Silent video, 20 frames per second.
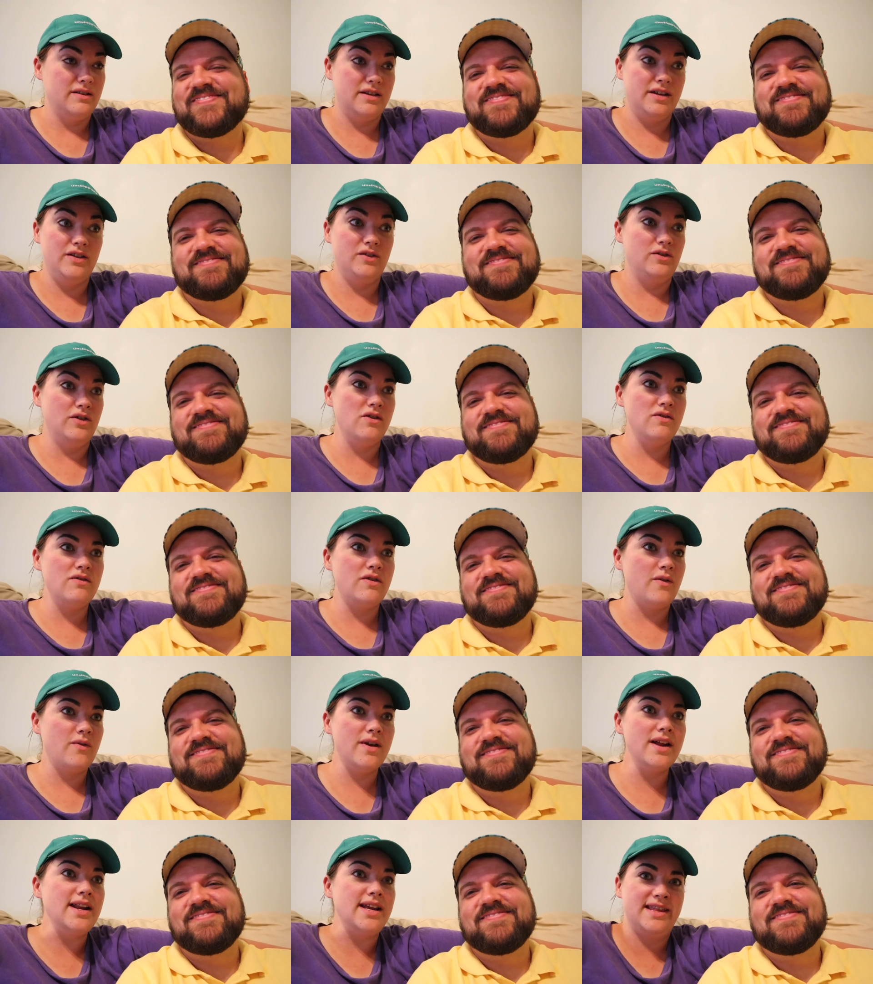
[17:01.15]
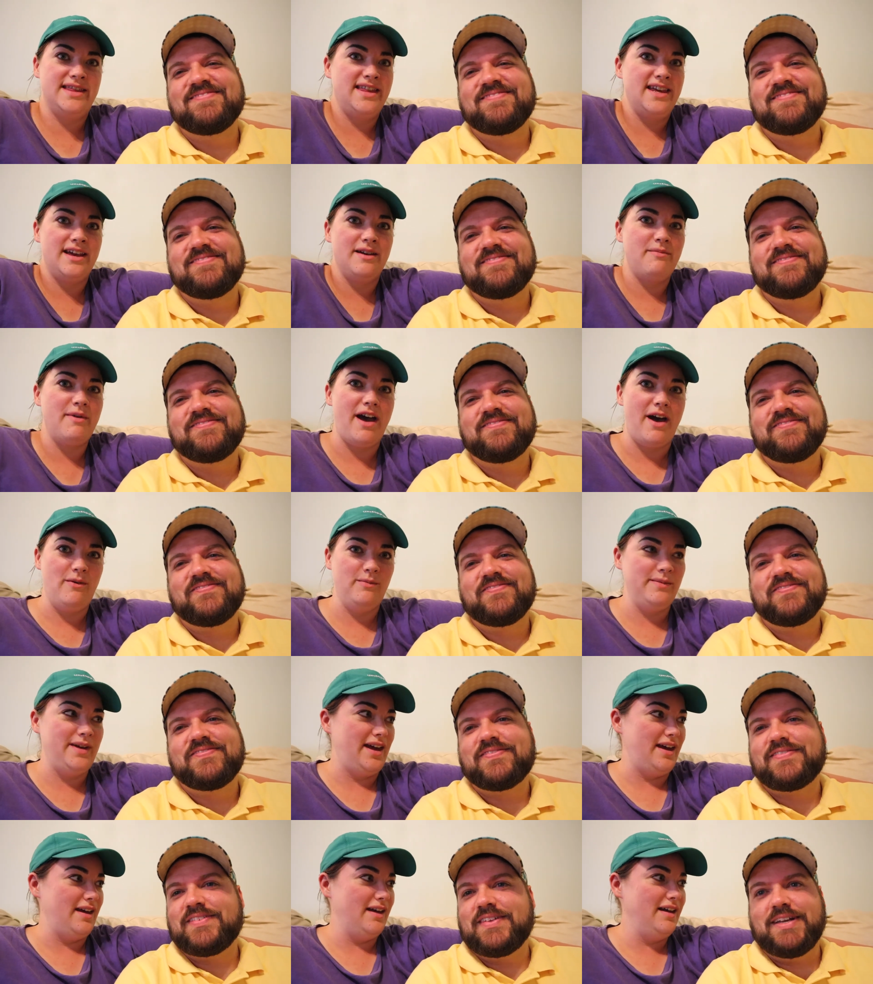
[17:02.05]
Speaker 1: You don't know anything about
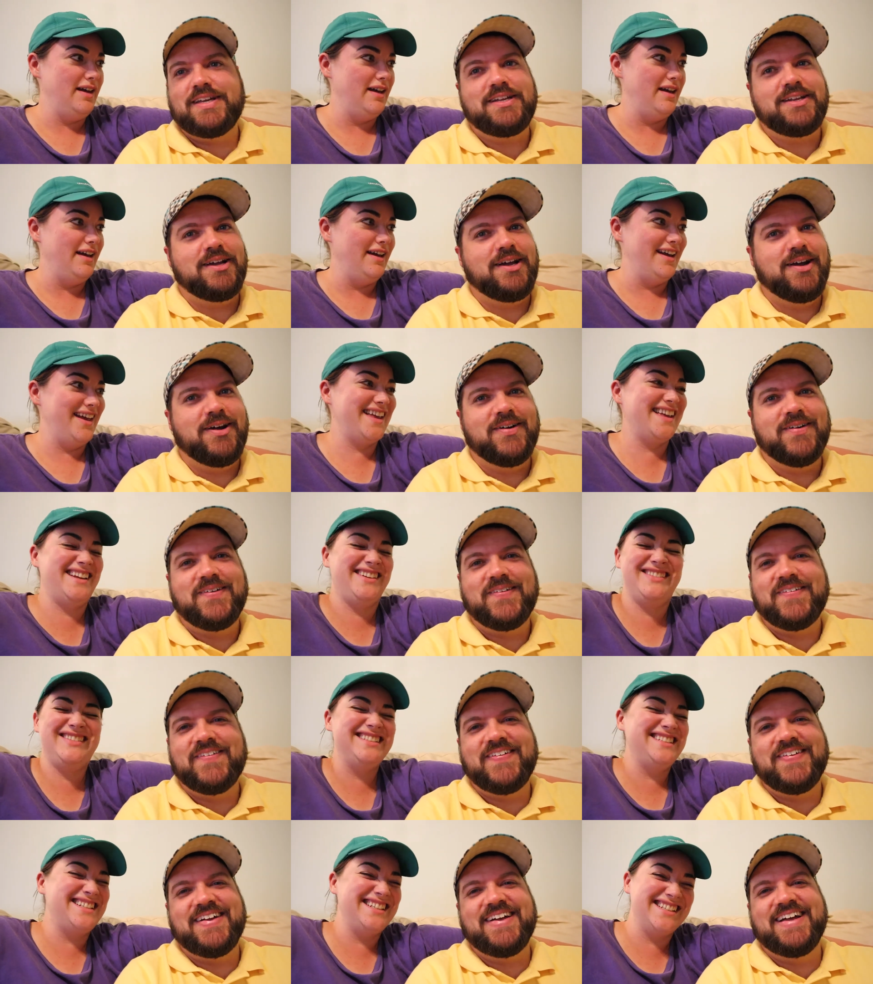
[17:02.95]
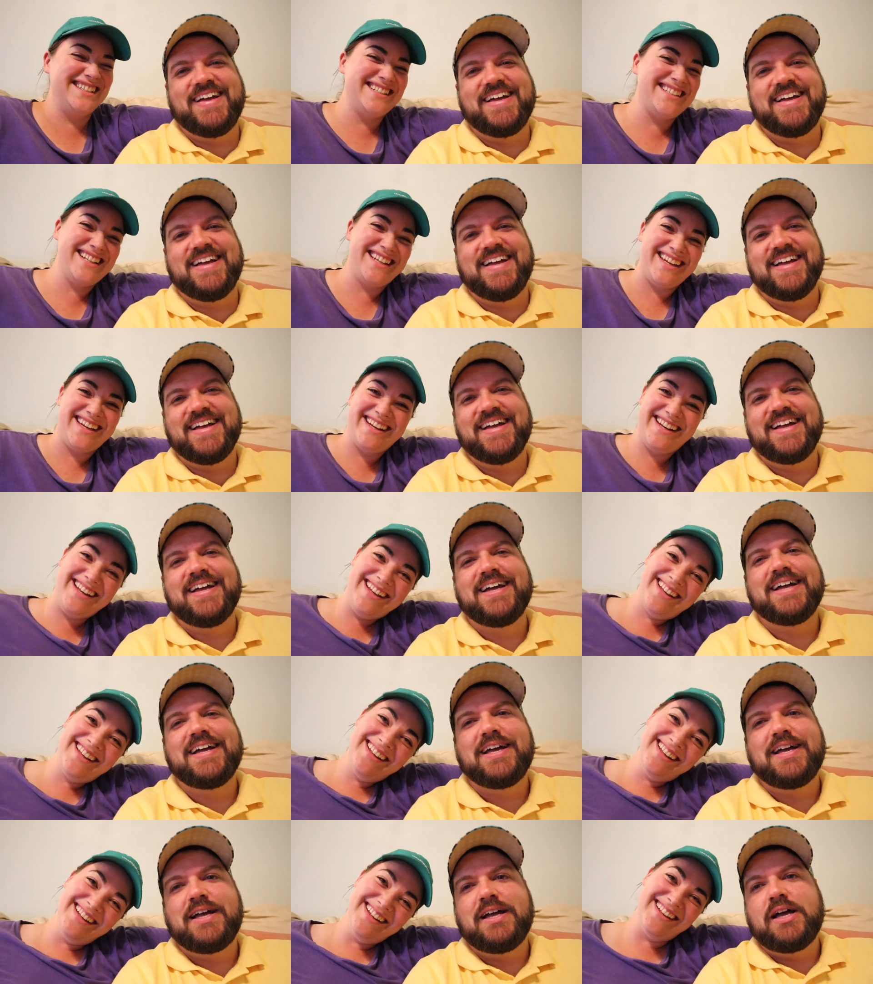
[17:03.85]
me. I don't. Just kidding.
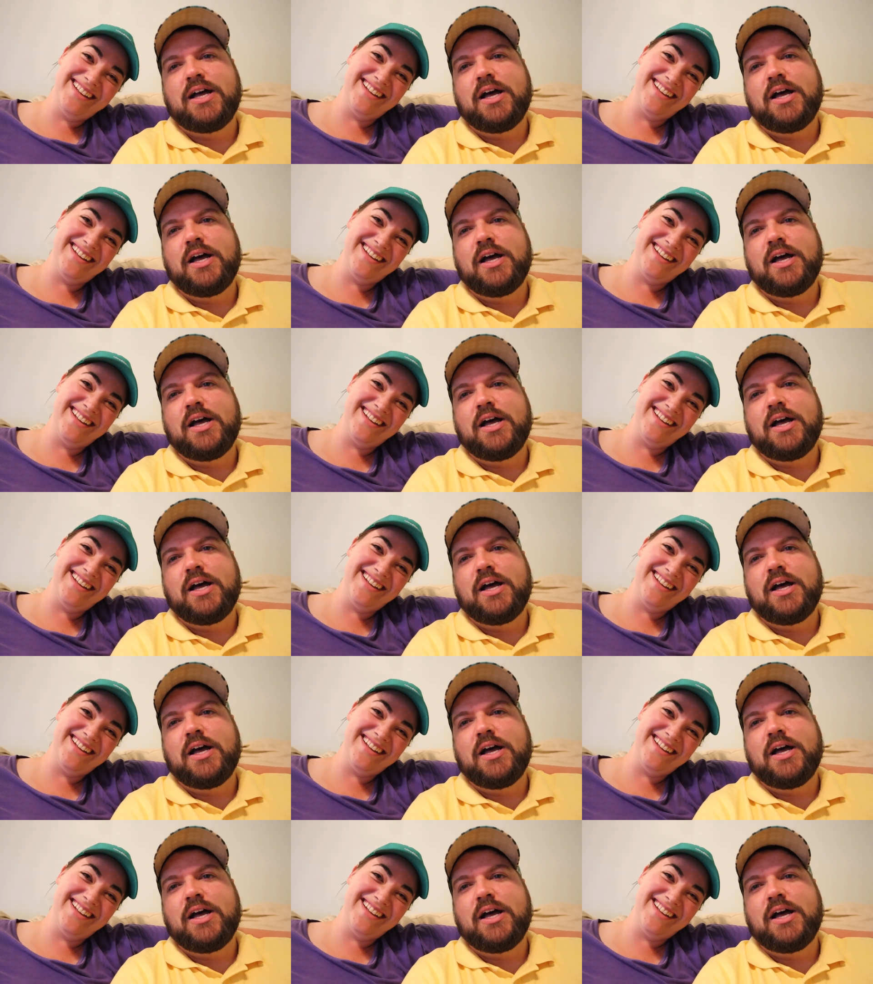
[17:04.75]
